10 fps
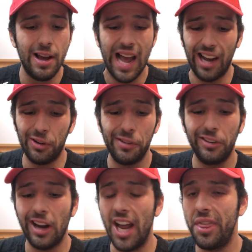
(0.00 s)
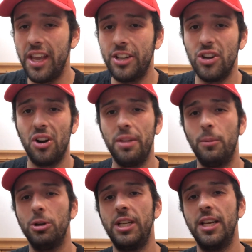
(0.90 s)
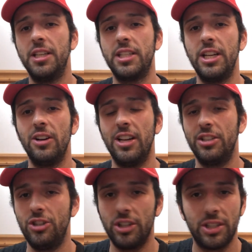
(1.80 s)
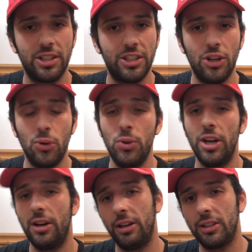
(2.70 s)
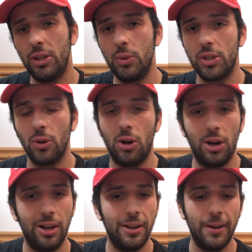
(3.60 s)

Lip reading: However, I think Jonathan Martinez here is just too young, too strong,